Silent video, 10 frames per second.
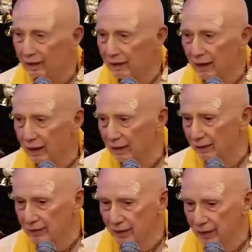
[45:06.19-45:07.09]
in the
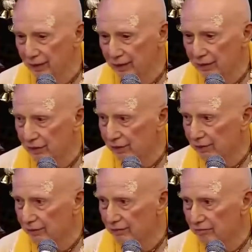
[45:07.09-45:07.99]
higher planets,
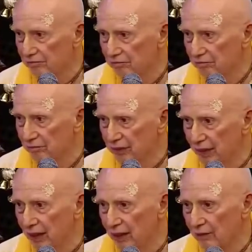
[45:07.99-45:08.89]

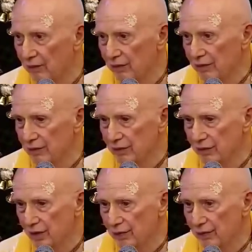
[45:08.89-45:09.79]
beyond one's
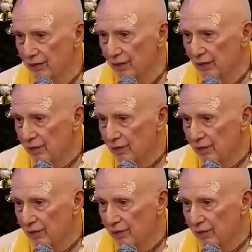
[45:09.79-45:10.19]
conception.